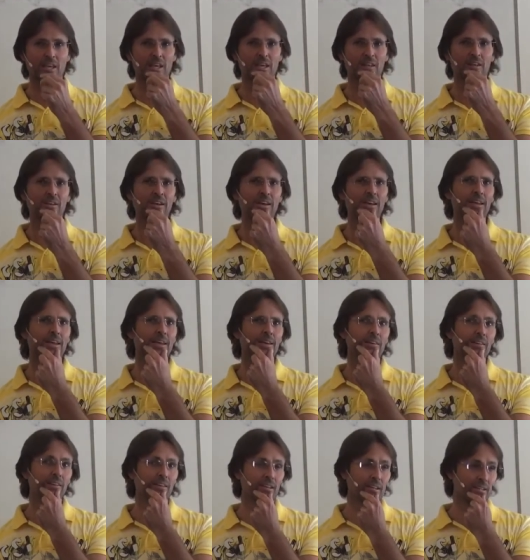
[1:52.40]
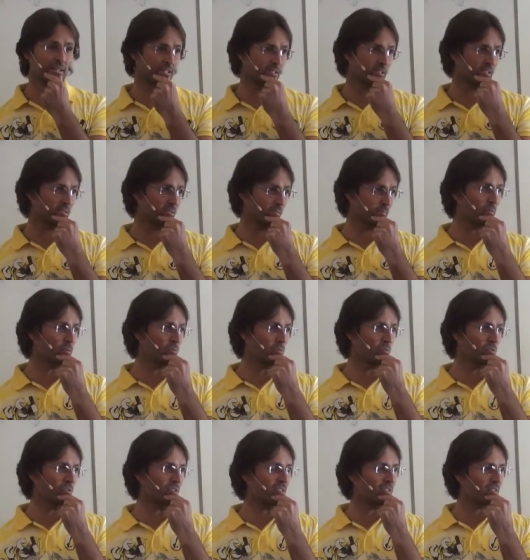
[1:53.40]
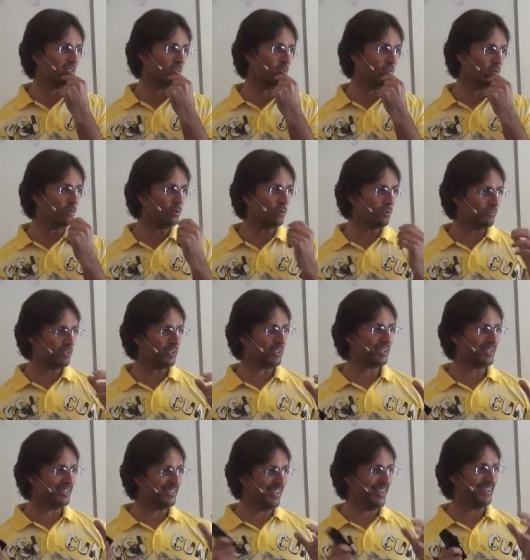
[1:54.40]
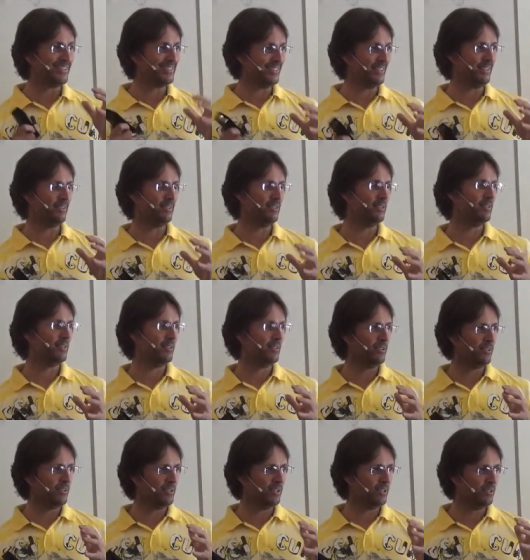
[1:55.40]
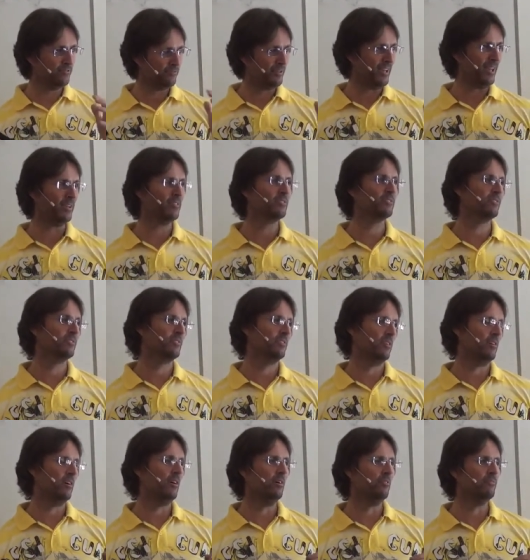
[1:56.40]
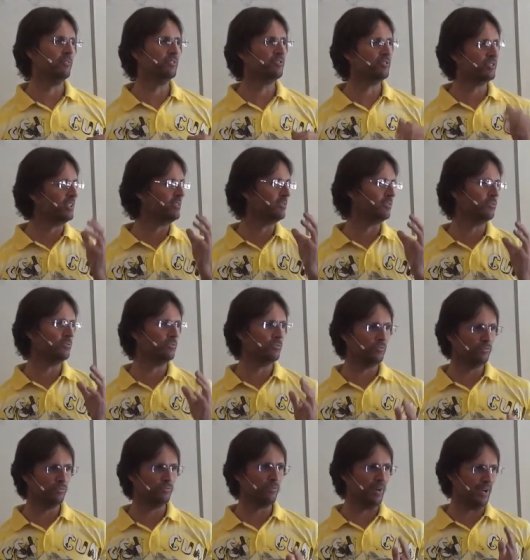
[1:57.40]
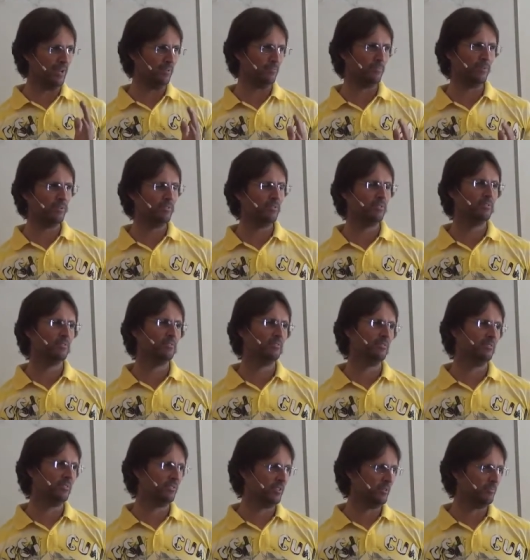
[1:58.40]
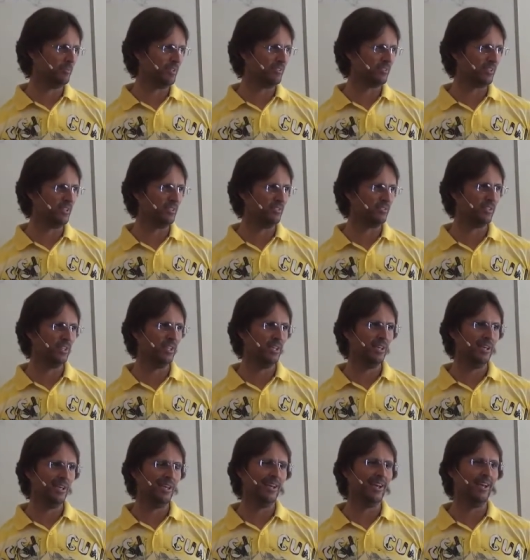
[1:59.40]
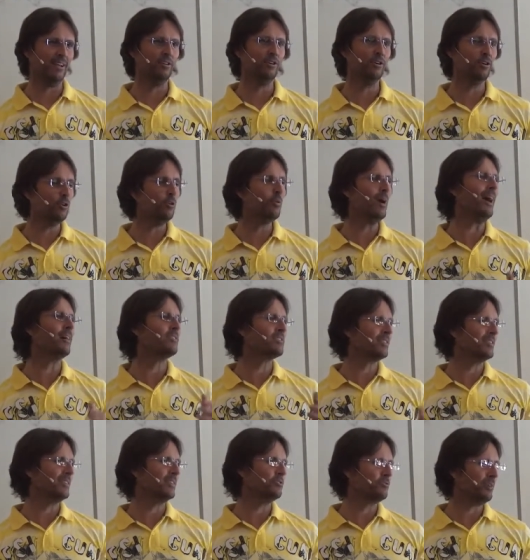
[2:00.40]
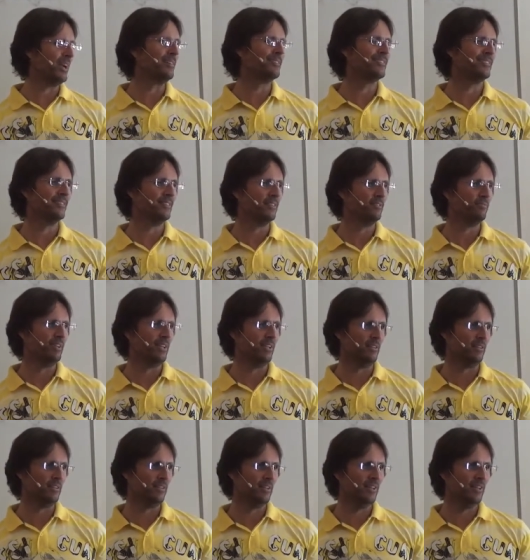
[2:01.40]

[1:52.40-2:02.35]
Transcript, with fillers: And I outlined on the board all of the connecting uh, effects of a single rape. Does that make sense? and who actually attracted the event,